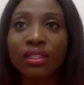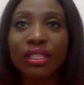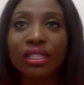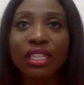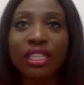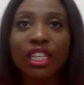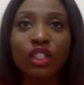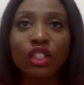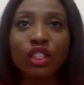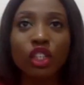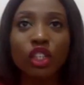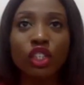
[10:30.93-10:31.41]

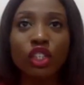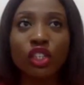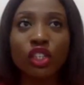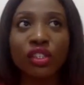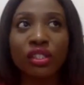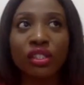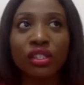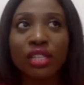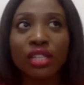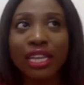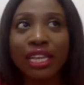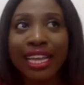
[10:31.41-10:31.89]
it's not
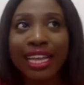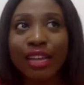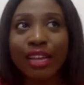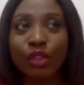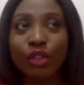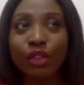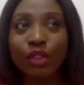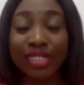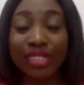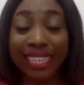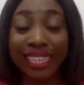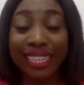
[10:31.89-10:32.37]
just
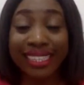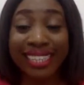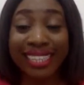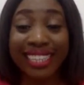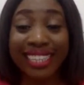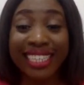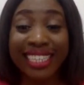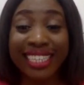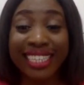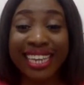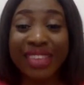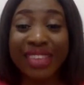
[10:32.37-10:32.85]
sex is
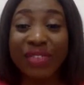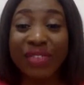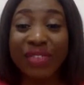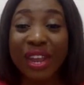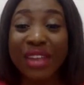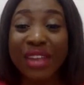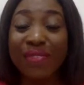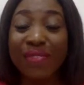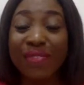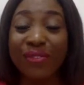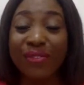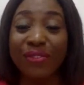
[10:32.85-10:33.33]
actually a
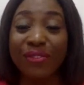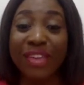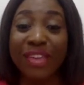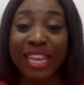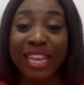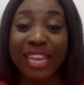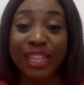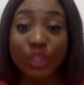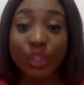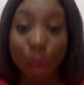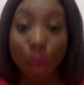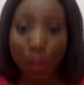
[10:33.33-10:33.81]
very
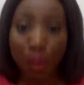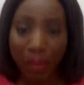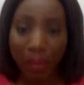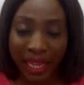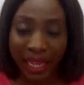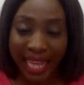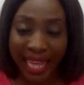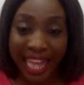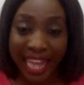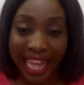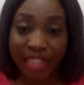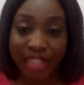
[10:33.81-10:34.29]
vague
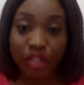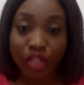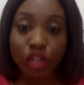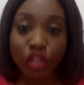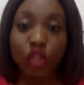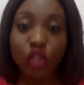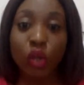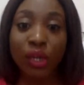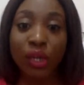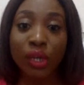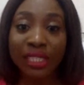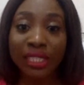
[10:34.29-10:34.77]
topic. As
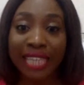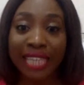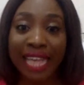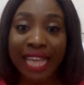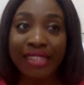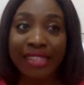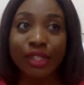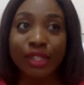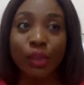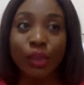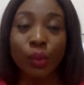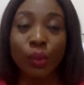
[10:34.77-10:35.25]
short
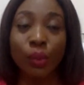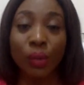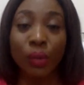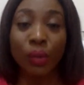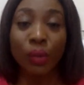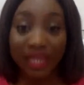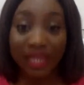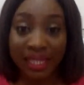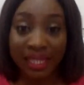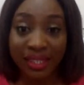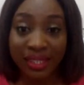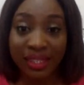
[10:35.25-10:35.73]
as the
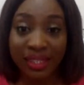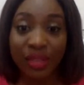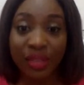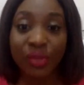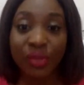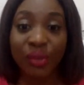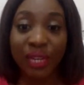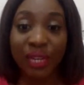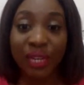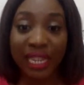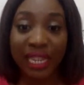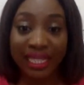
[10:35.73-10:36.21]
word is, the
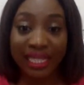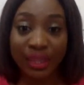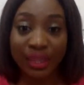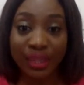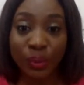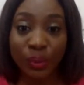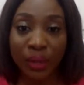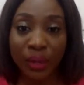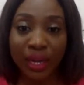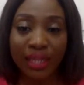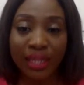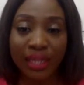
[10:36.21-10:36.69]
three-letter
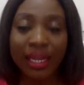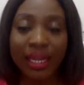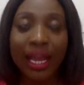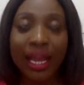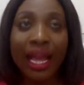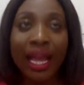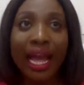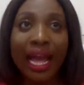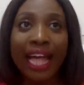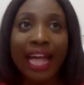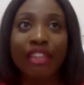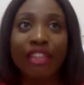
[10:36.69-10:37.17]
word,
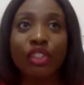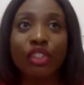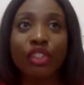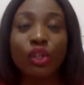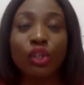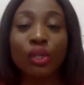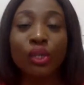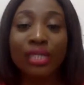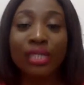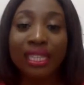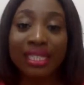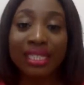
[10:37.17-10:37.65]
as
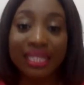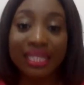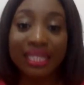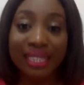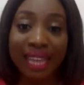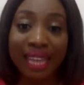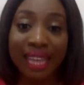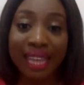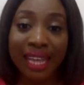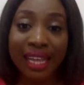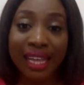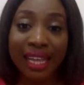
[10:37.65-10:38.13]
short as
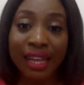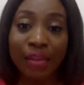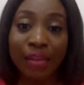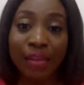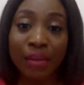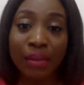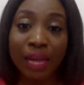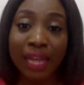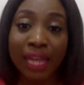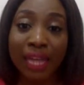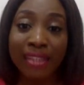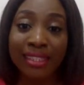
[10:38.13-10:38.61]

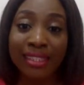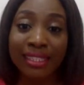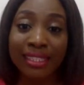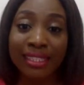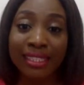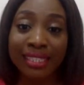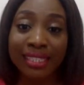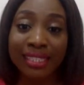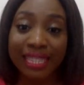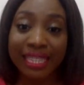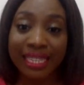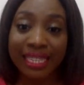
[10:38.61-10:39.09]
as
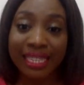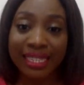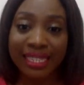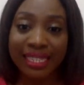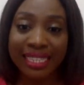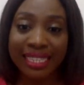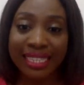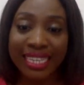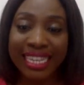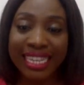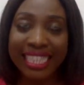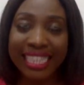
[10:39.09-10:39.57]
it is,
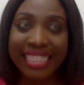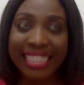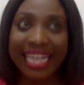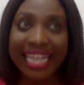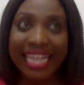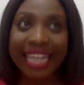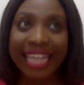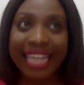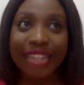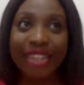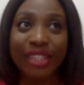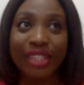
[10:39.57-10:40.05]
it's
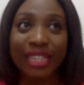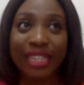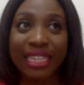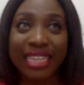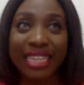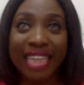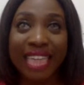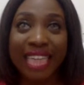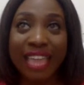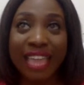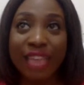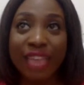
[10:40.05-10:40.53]

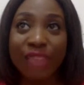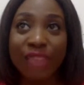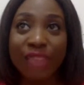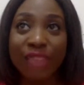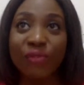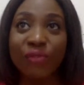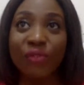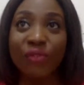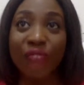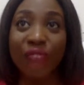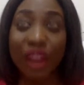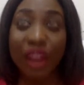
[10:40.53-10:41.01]
actually a
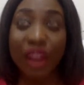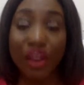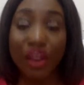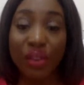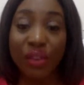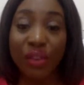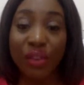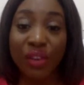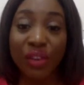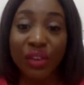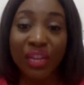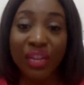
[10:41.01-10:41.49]
very,
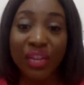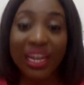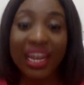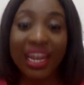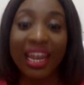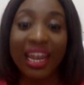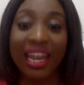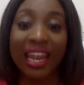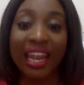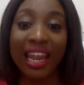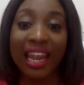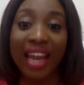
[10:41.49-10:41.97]
very
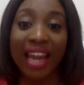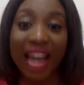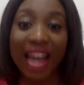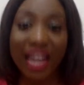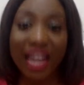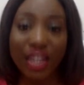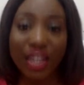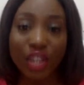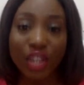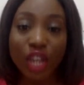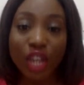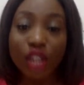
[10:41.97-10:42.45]

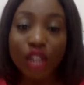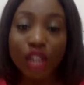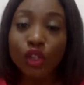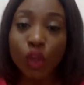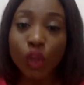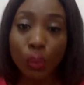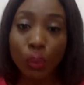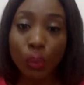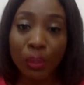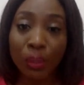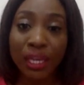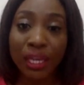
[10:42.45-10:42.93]
large
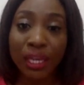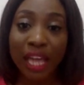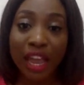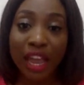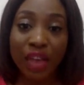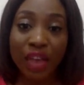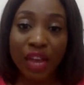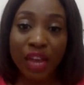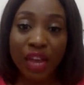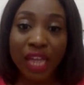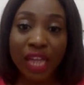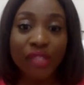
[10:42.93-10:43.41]
topic
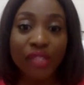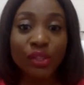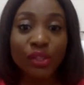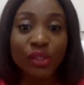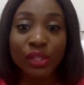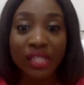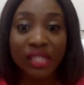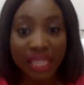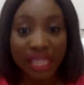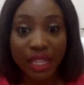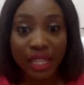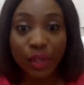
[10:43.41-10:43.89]
area to
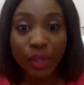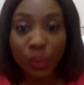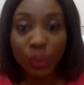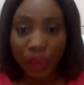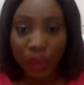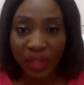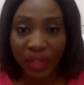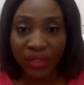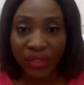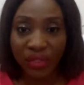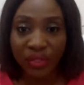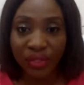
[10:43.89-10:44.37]
deal
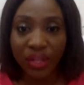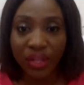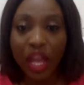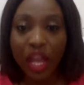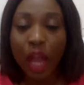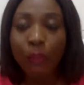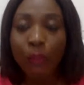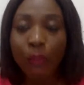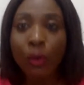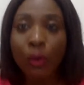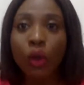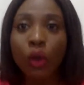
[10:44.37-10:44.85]
with.
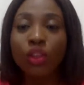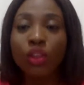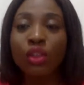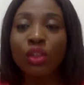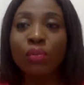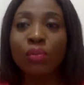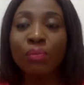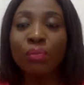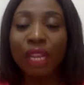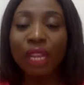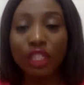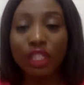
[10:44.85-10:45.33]
Well,
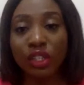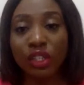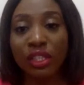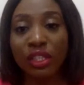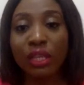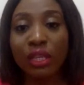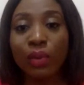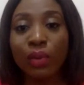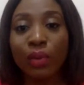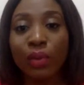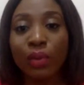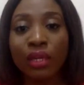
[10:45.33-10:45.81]
the major
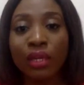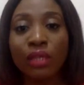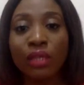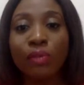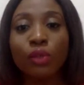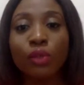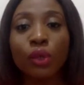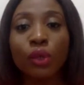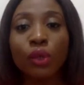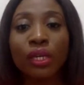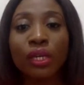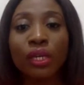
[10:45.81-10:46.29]
thing we are going to
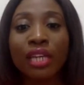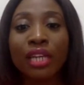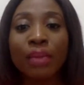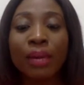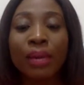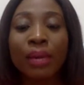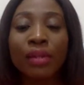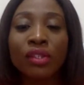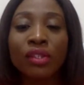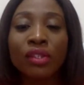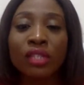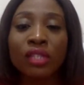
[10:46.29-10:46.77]
be talking
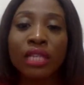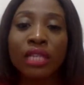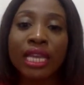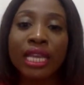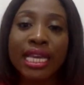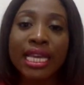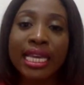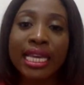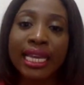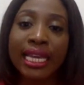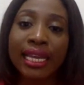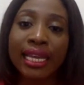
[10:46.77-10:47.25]
about
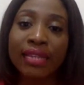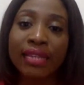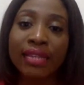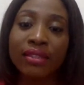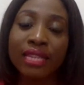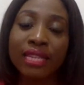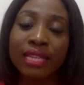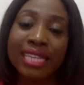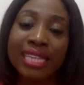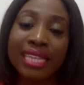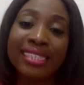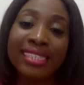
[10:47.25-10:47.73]
today
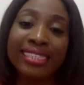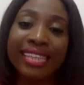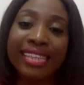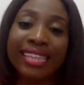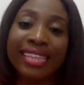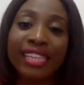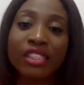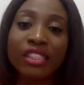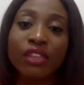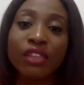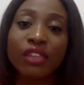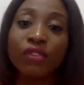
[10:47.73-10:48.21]
is
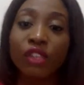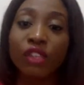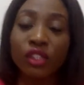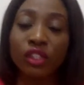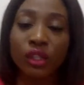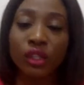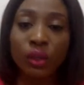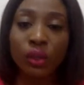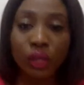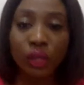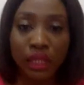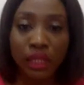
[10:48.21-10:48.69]
sex a
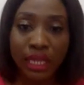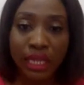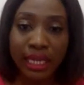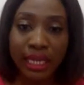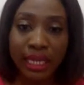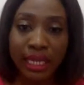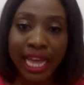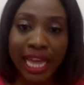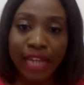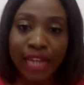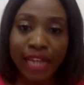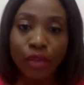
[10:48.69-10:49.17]
physical
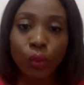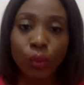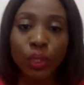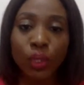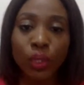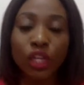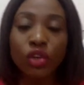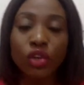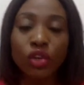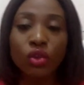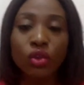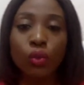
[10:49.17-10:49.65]
need? And
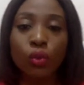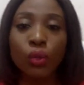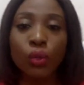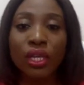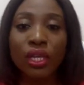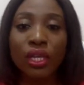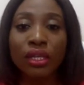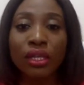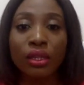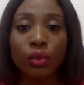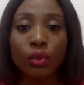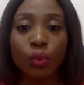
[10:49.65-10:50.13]

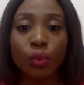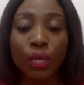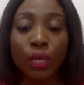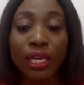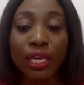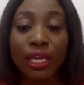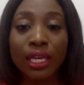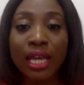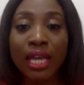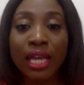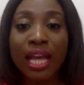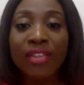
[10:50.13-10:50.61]

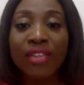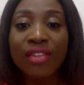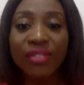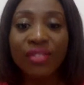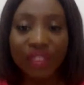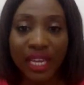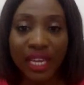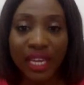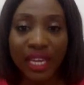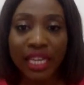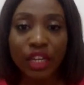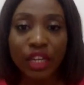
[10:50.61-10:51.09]
we
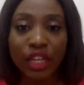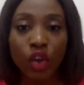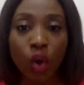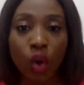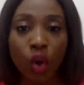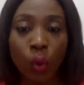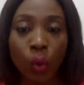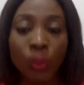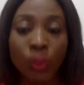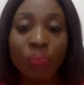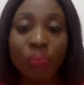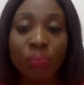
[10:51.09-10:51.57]
think,
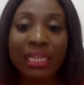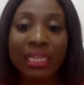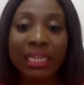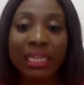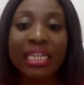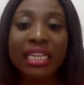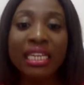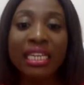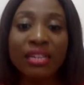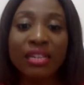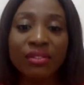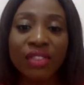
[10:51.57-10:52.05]
or we
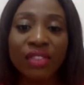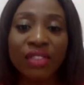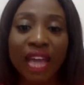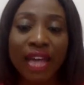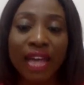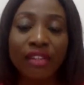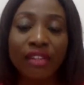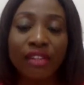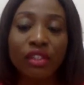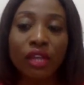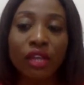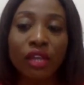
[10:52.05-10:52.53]
believe,
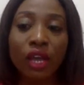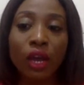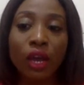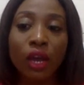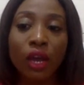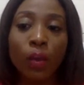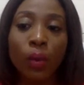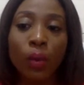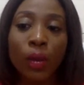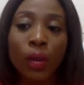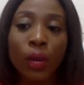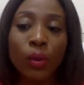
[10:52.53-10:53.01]
that
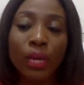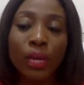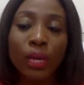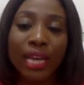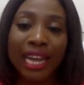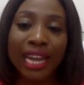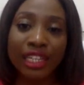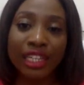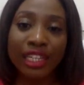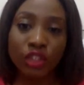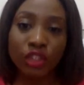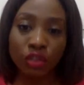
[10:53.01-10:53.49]
when we
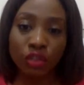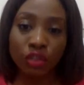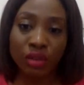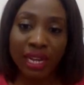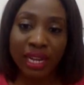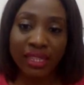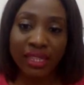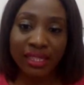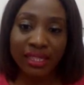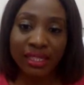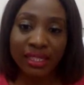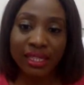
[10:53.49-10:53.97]

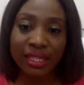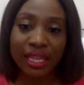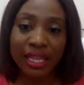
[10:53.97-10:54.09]
address